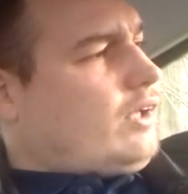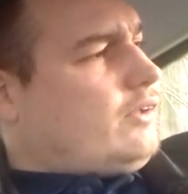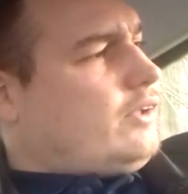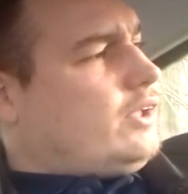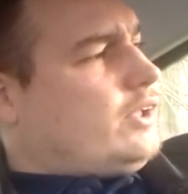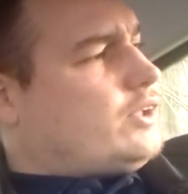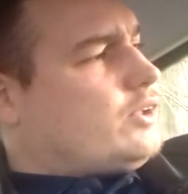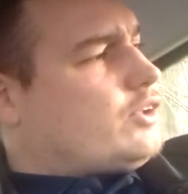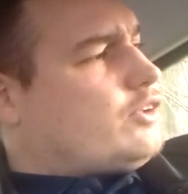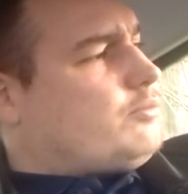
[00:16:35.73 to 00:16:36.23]

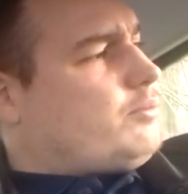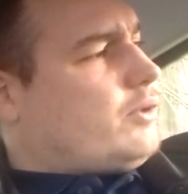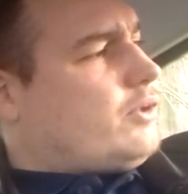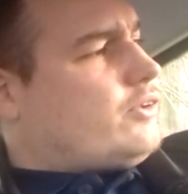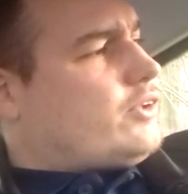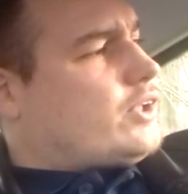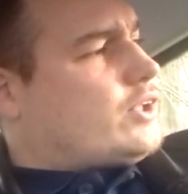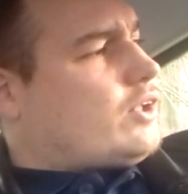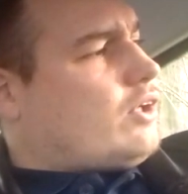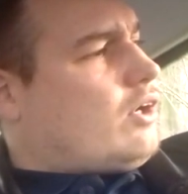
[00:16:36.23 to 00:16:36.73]
These sorts of
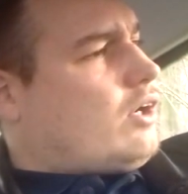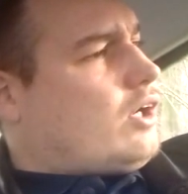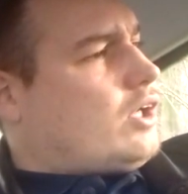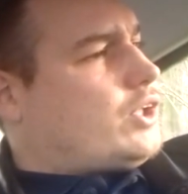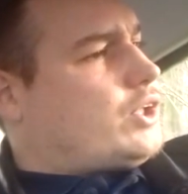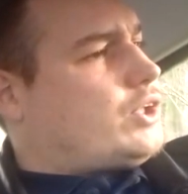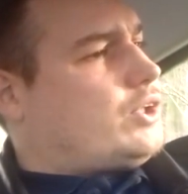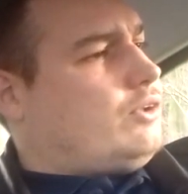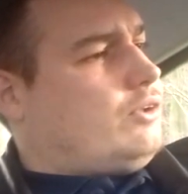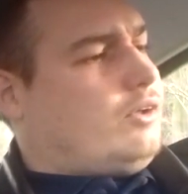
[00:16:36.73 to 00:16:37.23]
politics are
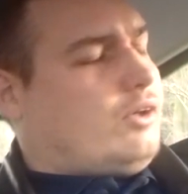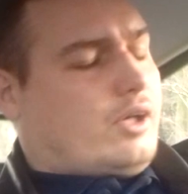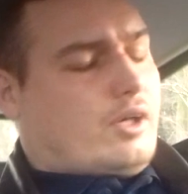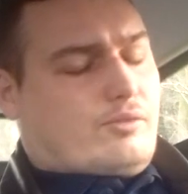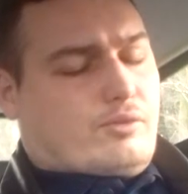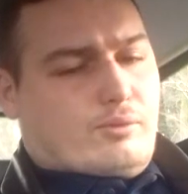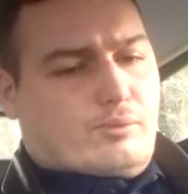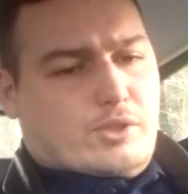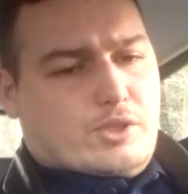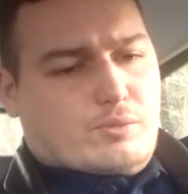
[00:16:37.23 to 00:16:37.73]
harsh. Not
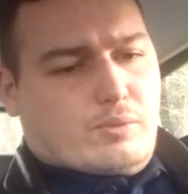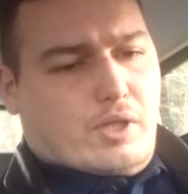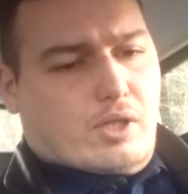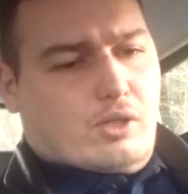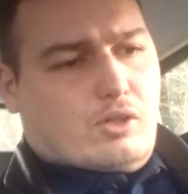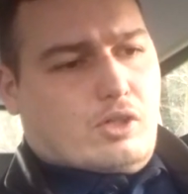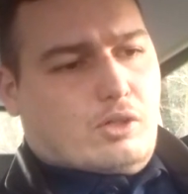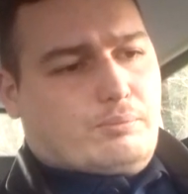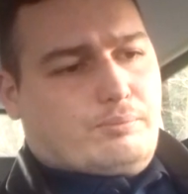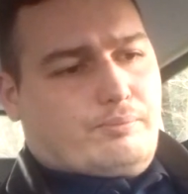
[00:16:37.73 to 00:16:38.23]
everyone's
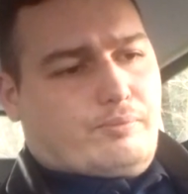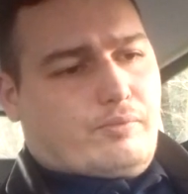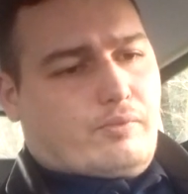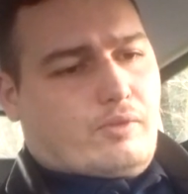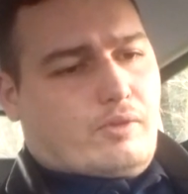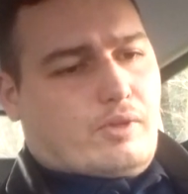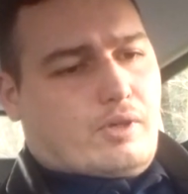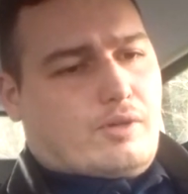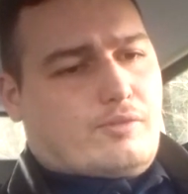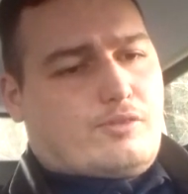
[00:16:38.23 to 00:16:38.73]
welcome.
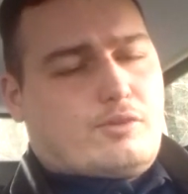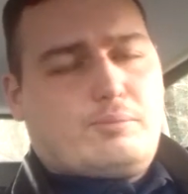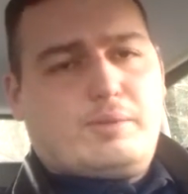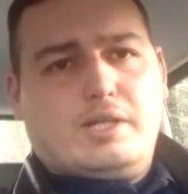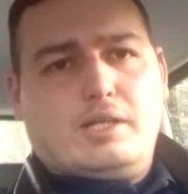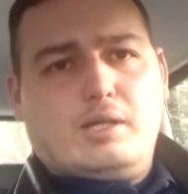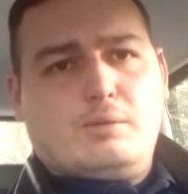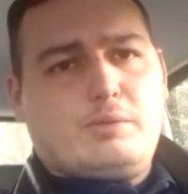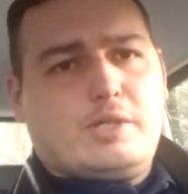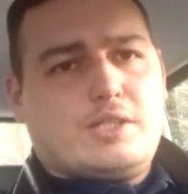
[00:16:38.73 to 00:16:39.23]
There have to be
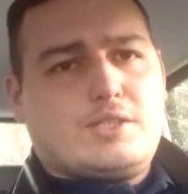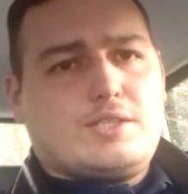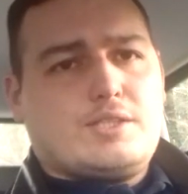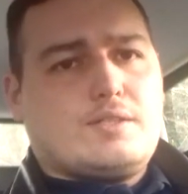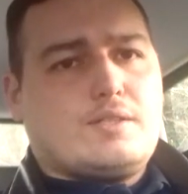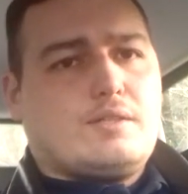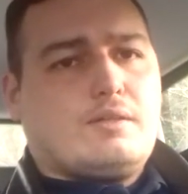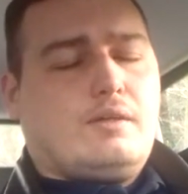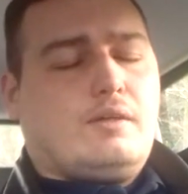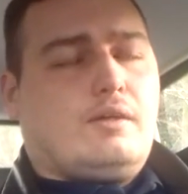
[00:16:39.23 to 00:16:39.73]
limits.
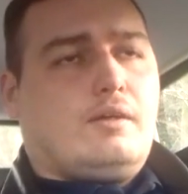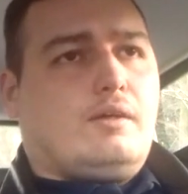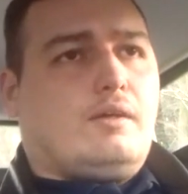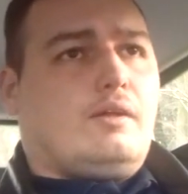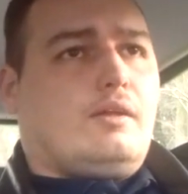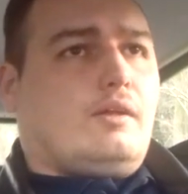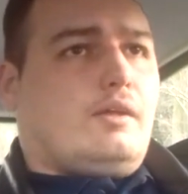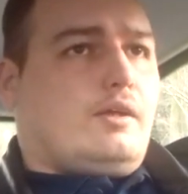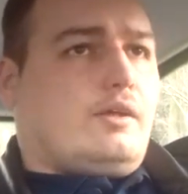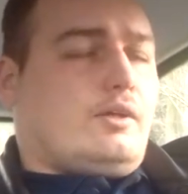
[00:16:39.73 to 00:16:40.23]

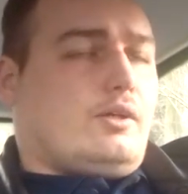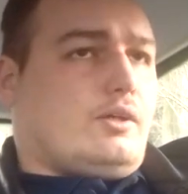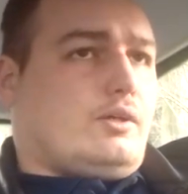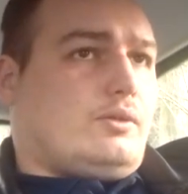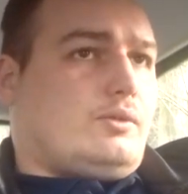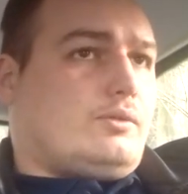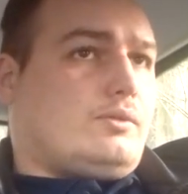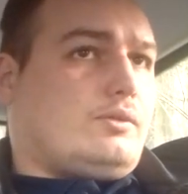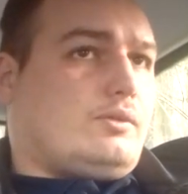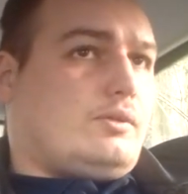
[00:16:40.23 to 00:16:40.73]
You
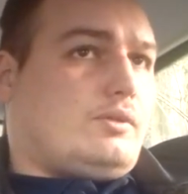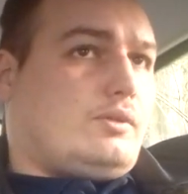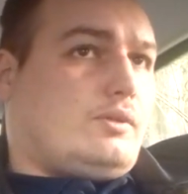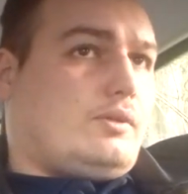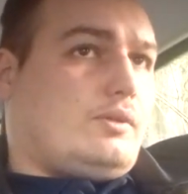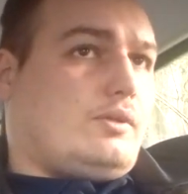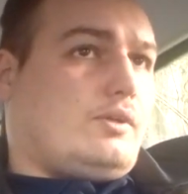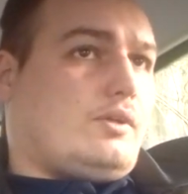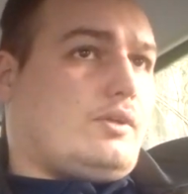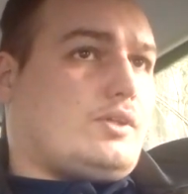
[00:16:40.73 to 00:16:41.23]
know,
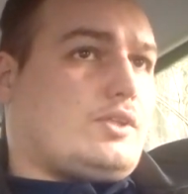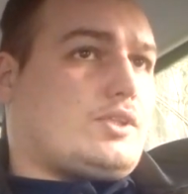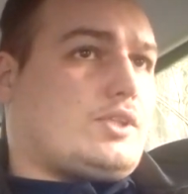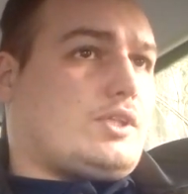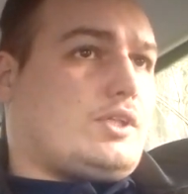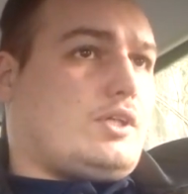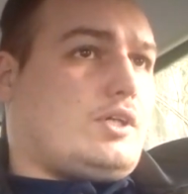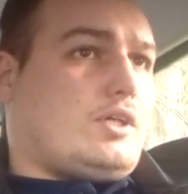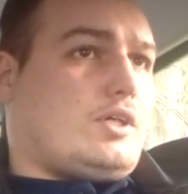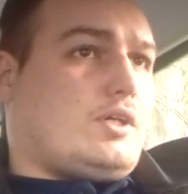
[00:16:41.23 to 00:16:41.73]
there's
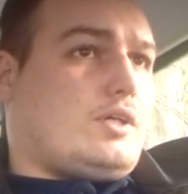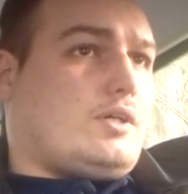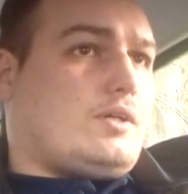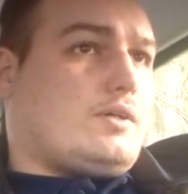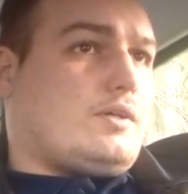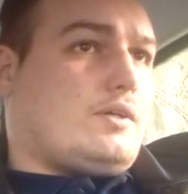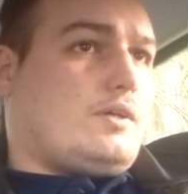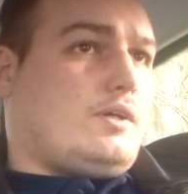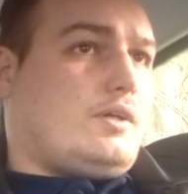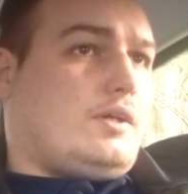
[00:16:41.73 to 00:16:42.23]

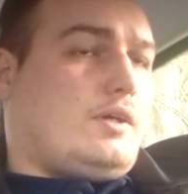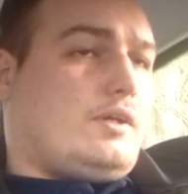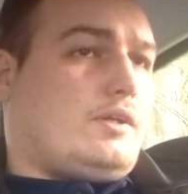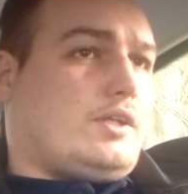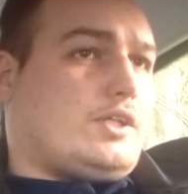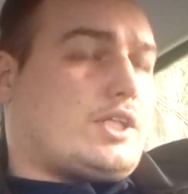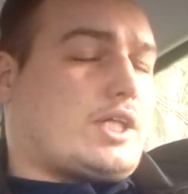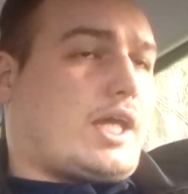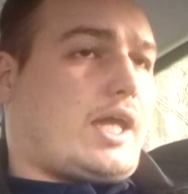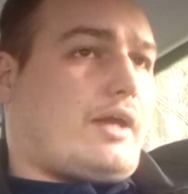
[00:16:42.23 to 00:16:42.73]

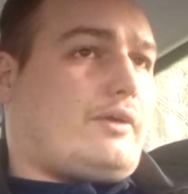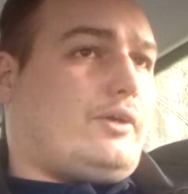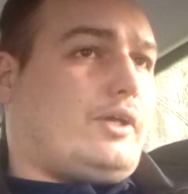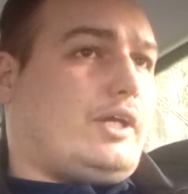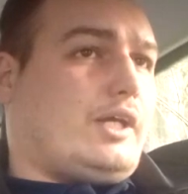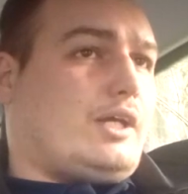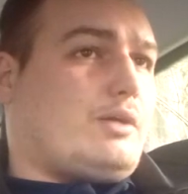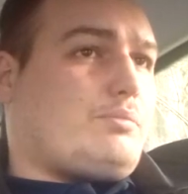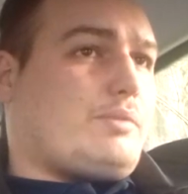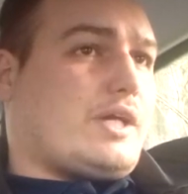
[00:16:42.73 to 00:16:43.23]
a
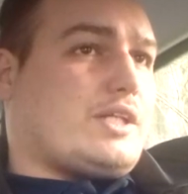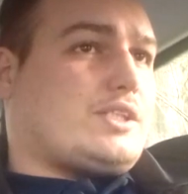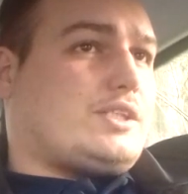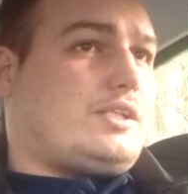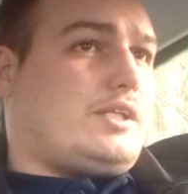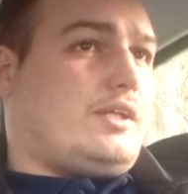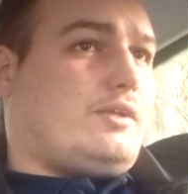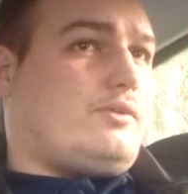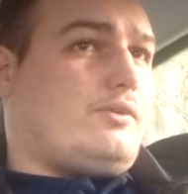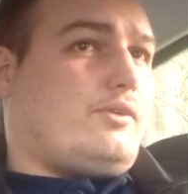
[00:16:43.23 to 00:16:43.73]
carrying
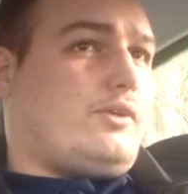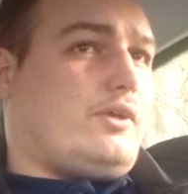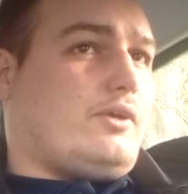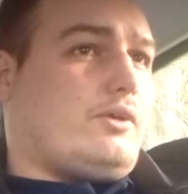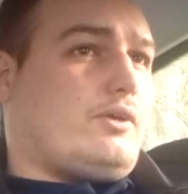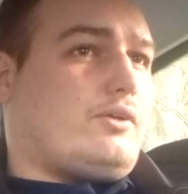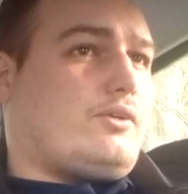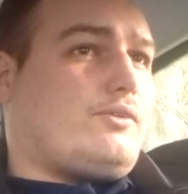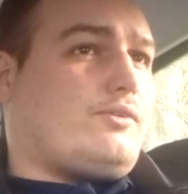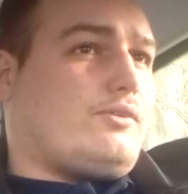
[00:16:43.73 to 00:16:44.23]
capacity to the
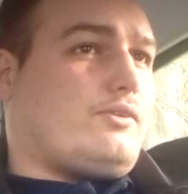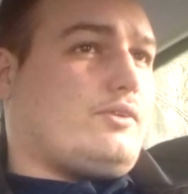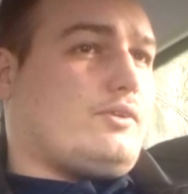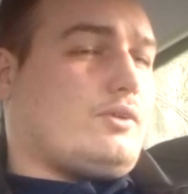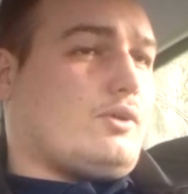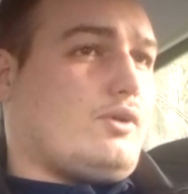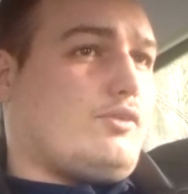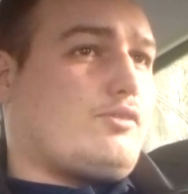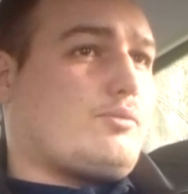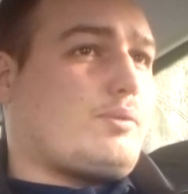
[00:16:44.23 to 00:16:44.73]
Earth.
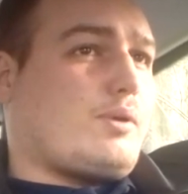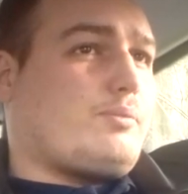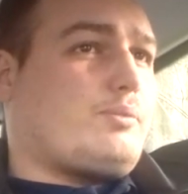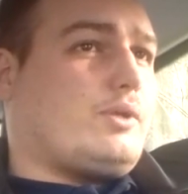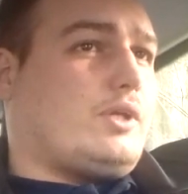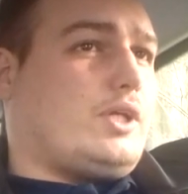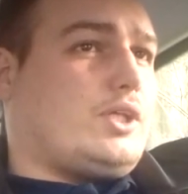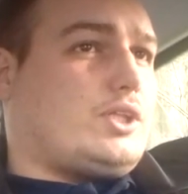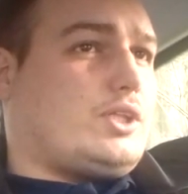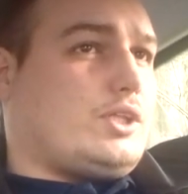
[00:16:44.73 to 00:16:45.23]

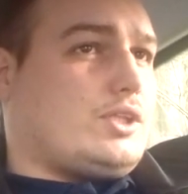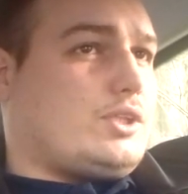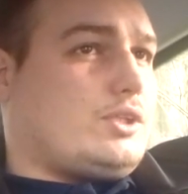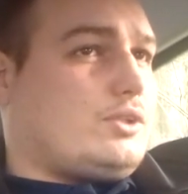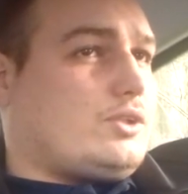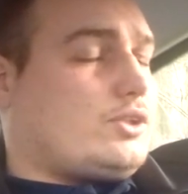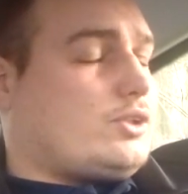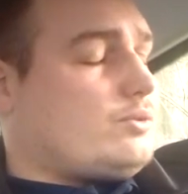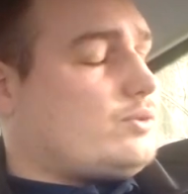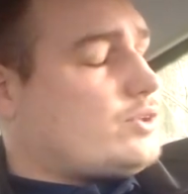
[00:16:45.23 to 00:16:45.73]
Overpopulation is an
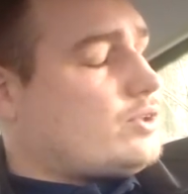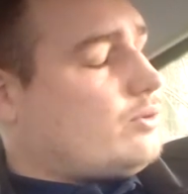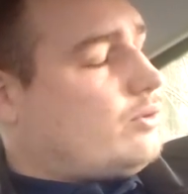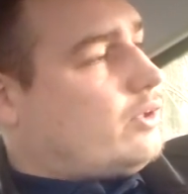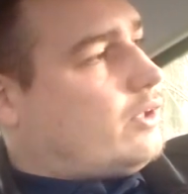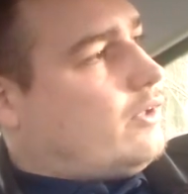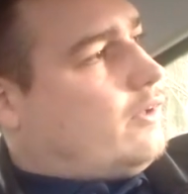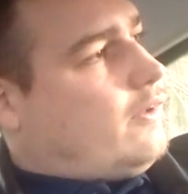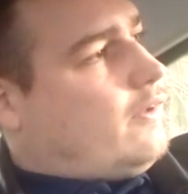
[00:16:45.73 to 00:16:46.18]
issue, and so on.